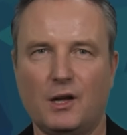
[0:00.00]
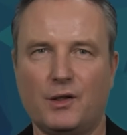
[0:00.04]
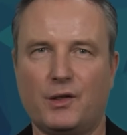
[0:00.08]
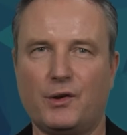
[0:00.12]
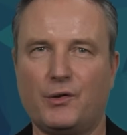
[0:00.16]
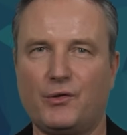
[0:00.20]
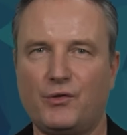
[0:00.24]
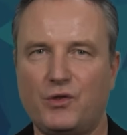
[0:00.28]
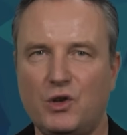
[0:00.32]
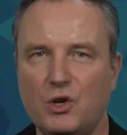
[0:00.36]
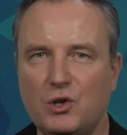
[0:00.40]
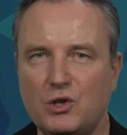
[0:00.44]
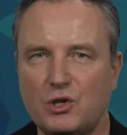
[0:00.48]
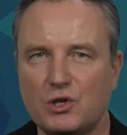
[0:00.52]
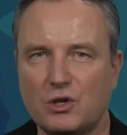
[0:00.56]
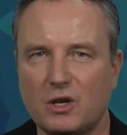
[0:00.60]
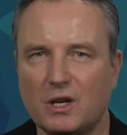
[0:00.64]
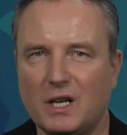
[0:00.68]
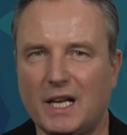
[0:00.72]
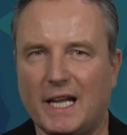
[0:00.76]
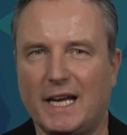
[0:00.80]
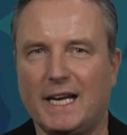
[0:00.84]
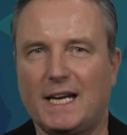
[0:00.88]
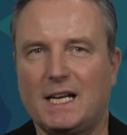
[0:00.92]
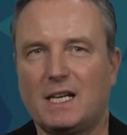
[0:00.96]
The future
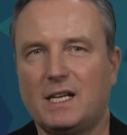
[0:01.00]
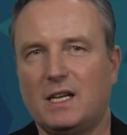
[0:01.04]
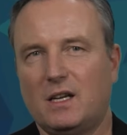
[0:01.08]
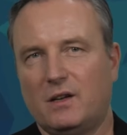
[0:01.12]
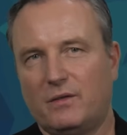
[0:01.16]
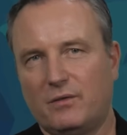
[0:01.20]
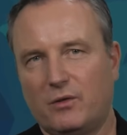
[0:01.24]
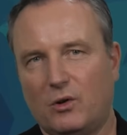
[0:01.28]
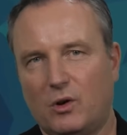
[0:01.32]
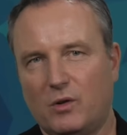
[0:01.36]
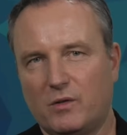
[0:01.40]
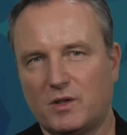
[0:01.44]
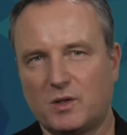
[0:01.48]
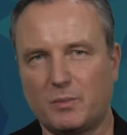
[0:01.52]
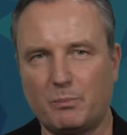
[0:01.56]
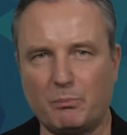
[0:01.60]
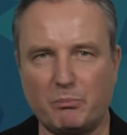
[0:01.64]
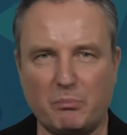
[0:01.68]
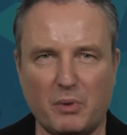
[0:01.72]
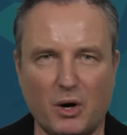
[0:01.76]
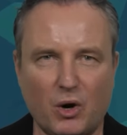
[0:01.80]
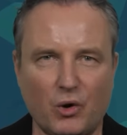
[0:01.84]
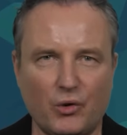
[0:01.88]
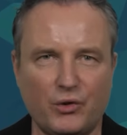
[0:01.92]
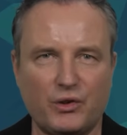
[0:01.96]
likely involves
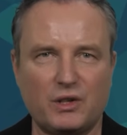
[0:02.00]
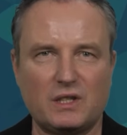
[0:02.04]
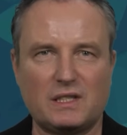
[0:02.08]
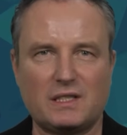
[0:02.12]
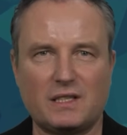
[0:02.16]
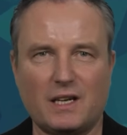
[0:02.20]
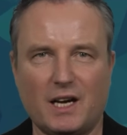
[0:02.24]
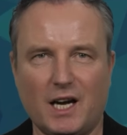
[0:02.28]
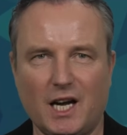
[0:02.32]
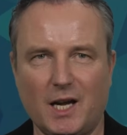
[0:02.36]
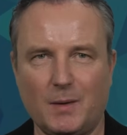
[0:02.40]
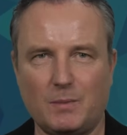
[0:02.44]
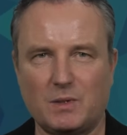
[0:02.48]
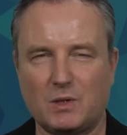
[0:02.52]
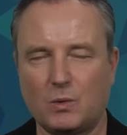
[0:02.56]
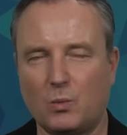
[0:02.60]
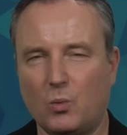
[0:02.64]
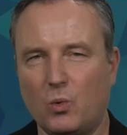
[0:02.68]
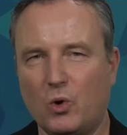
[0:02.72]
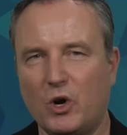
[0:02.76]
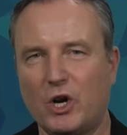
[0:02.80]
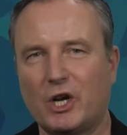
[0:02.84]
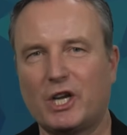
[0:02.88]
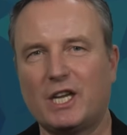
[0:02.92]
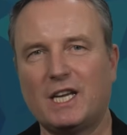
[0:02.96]
both types
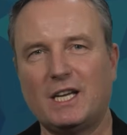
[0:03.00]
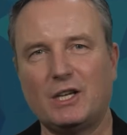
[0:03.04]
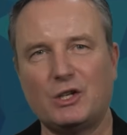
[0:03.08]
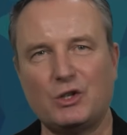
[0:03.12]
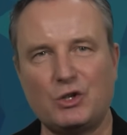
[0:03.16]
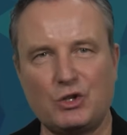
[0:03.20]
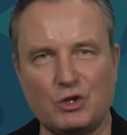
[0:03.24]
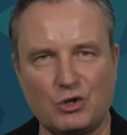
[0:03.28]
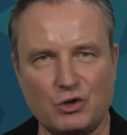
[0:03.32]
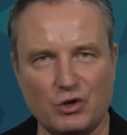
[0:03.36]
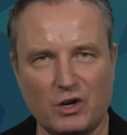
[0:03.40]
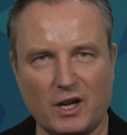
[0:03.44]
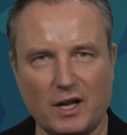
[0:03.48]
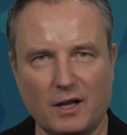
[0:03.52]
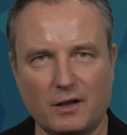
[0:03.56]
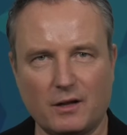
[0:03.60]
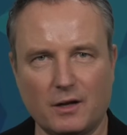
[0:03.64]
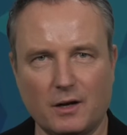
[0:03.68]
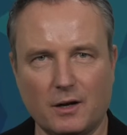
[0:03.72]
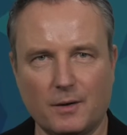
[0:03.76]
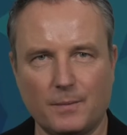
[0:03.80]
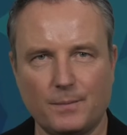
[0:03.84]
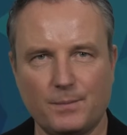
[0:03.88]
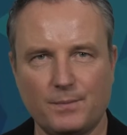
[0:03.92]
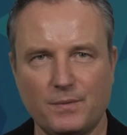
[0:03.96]
working
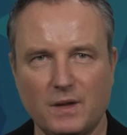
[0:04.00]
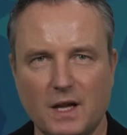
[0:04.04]
together.